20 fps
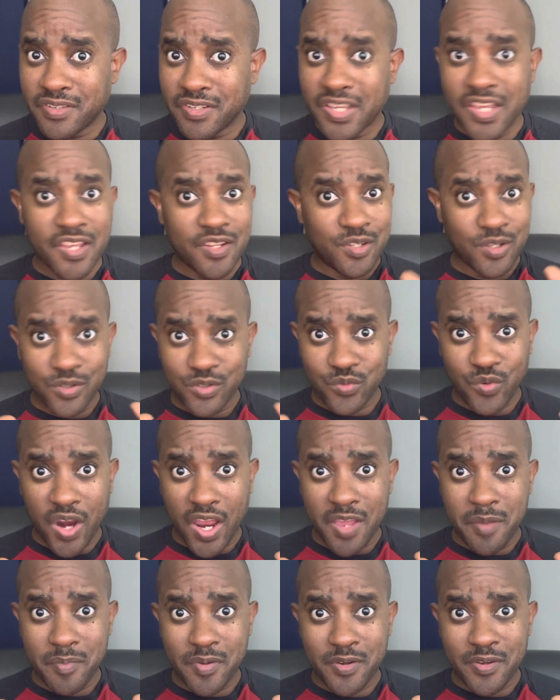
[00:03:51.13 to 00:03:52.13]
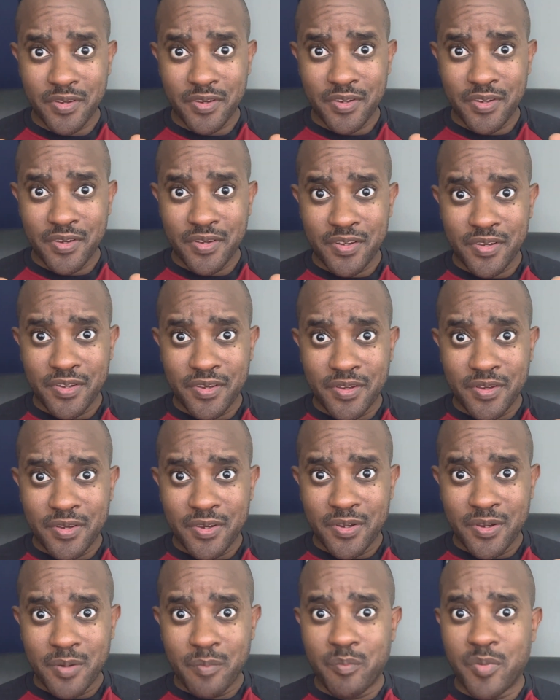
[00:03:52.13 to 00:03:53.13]
It looks ripe,
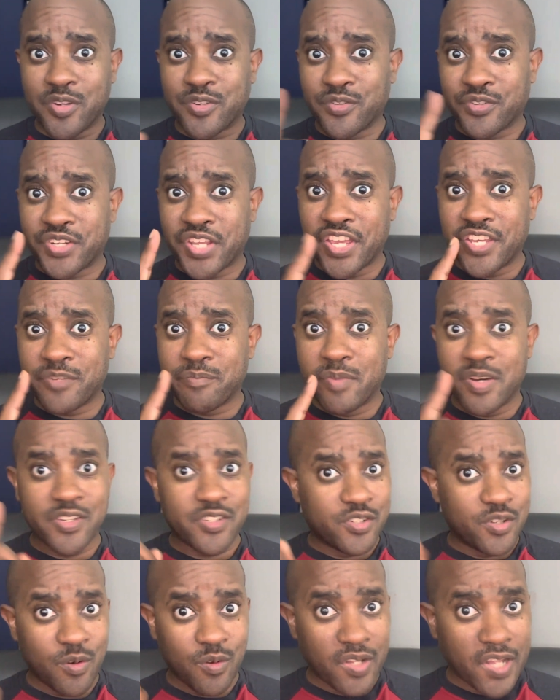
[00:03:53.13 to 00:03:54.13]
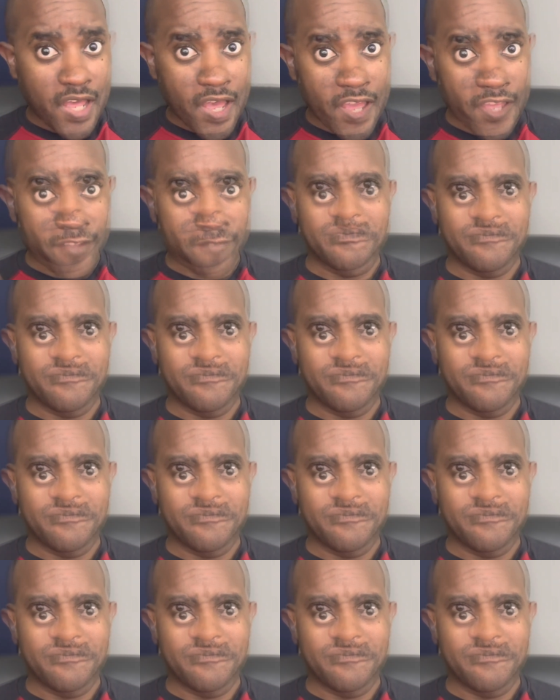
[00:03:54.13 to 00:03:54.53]
but your taste buds don't lie.